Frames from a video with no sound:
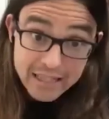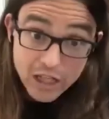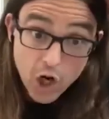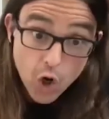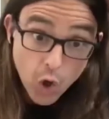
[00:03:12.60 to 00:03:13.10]
the
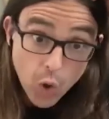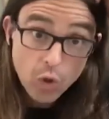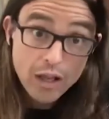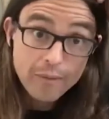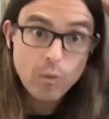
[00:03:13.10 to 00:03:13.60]

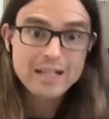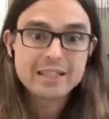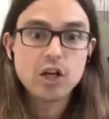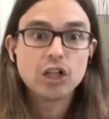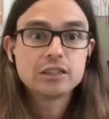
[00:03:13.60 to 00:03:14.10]
goal? What's
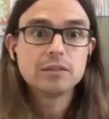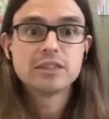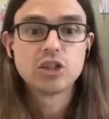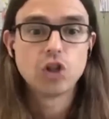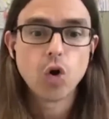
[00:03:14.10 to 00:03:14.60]
the
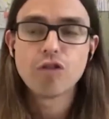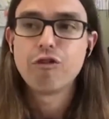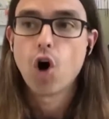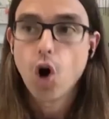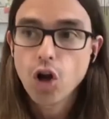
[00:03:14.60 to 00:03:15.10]
ultimate goal
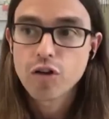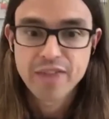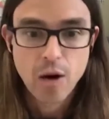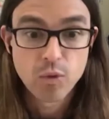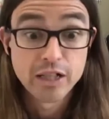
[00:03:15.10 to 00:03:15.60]
of all of
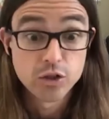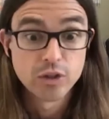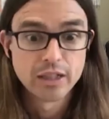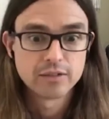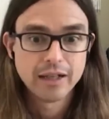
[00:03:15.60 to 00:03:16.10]
that we're
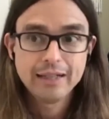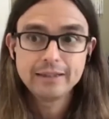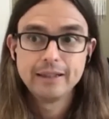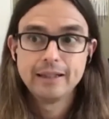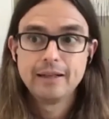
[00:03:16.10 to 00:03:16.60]
doing,
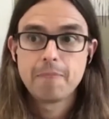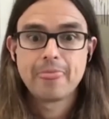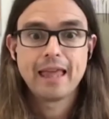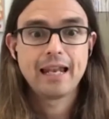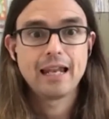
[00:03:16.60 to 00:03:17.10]
right?
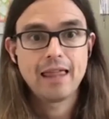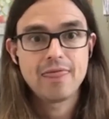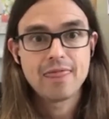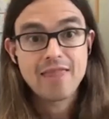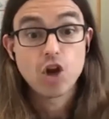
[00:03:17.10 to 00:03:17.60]

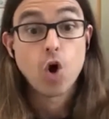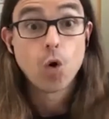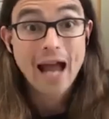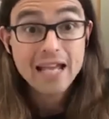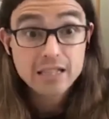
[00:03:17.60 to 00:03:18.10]
And then the
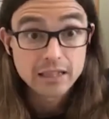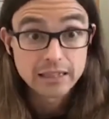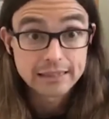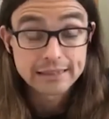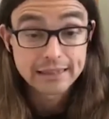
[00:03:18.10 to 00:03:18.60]

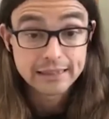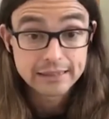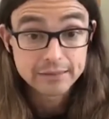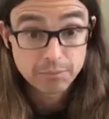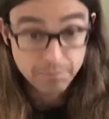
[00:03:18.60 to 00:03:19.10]
horizon is
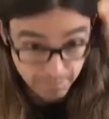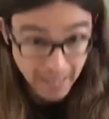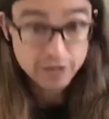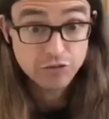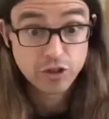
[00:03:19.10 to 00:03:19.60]

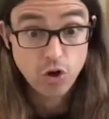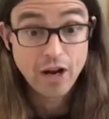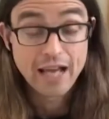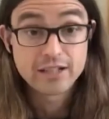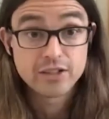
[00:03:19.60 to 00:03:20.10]
part of the
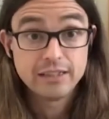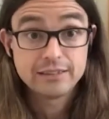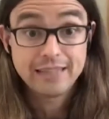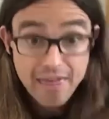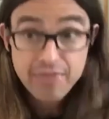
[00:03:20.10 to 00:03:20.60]
horizon
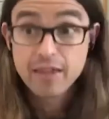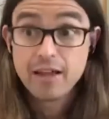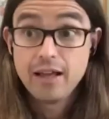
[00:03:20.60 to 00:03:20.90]
is death.